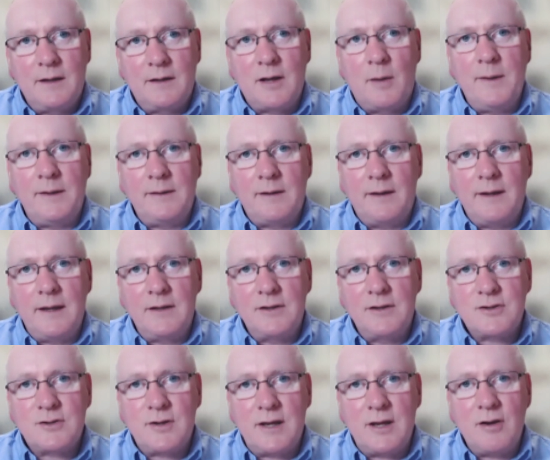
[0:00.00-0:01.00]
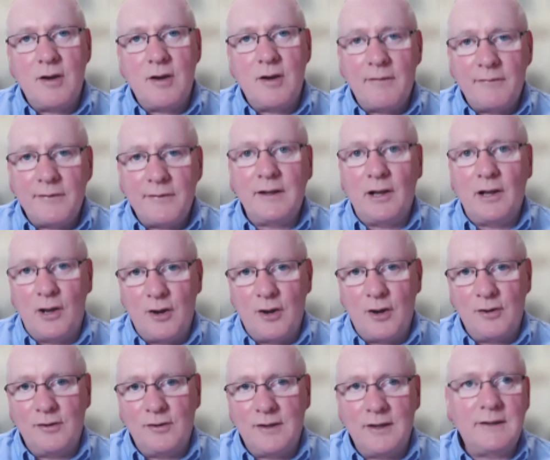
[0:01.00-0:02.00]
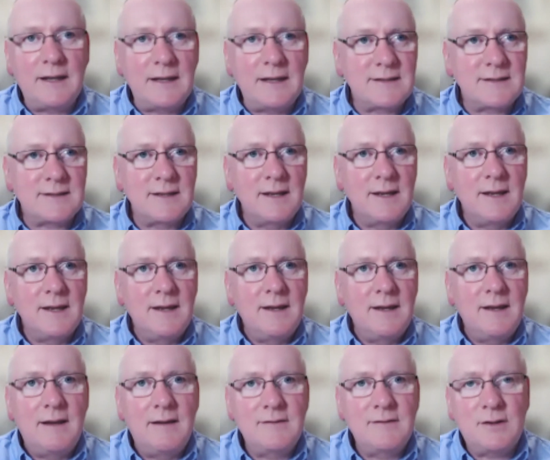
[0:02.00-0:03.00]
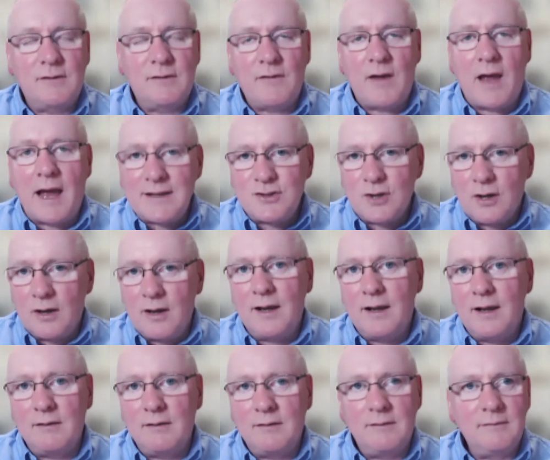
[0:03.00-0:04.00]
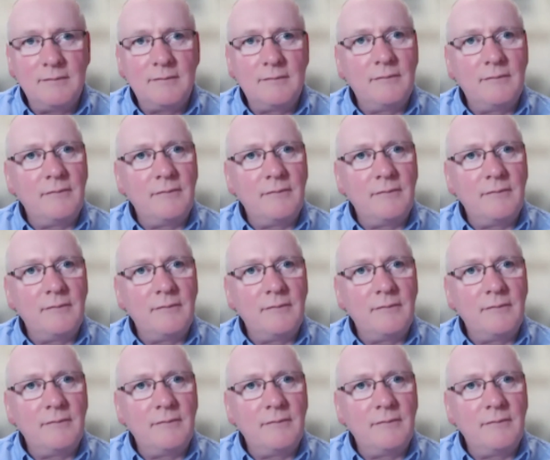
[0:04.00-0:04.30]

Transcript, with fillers: come into the industry who haven't learned that this sort of agile